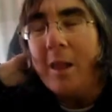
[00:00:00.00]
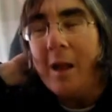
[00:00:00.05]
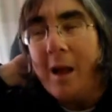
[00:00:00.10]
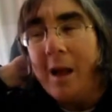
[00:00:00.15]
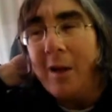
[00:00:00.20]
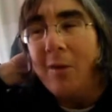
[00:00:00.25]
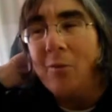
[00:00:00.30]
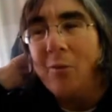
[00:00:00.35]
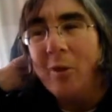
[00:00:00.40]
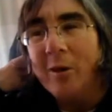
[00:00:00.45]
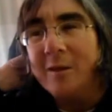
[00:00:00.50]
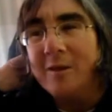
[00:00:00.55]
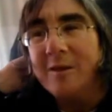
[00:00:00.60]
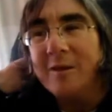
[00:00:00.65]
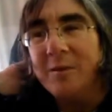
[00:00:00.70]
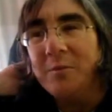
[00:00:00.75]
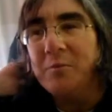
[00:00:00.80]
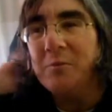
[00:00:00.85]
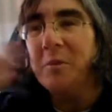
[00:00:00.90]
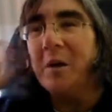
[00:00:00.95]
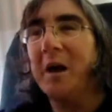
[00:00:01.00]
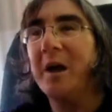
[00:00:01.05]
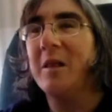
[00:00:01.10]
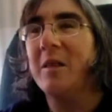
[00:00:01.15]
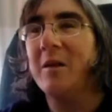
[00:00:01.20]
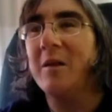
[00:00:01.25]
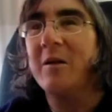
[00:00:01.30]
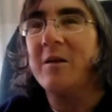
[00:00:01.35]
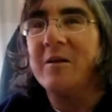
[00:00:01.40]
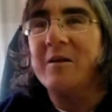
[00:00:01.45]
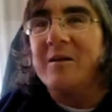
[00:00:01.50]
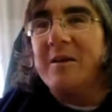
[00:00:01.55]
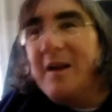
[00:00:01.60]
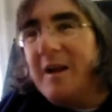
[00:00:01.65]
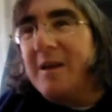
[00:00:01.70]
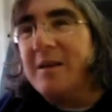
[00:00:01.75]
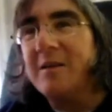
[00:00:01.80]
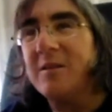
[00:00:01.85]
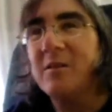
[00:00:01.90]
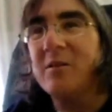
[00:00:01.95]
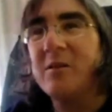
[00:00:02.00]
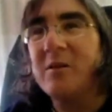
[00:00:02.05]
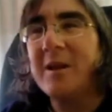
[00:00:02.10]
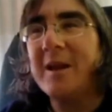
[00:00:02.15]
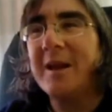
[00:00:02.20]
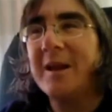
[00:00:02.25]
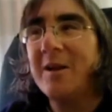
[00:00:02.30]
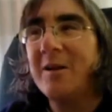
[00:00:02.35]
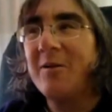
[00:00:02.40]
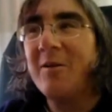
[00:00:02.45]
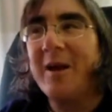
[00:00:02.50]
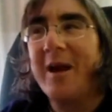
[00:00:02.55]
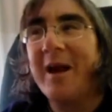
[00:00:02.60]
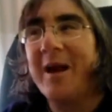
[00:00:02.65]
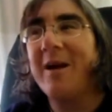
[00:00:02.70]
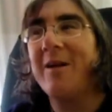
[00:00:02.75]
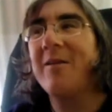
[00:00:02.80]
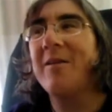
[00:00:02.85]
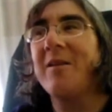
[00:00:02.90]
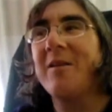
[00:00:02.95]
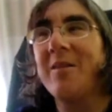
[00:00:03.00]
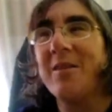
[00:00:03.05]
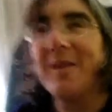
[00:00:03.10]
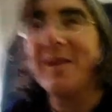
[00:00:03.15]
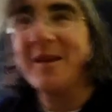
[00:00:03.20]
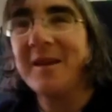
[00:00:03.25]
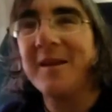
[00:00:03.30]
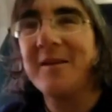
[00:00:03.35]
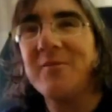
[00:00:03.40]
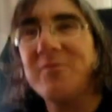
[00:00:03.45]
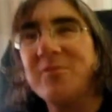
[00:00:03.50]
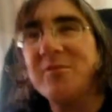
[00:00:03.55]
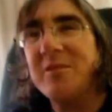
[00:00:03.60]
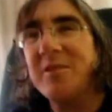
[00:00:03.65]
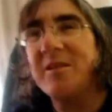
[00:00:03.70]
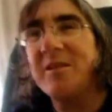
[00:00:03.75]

I was in Butler's, I was looking around at the gift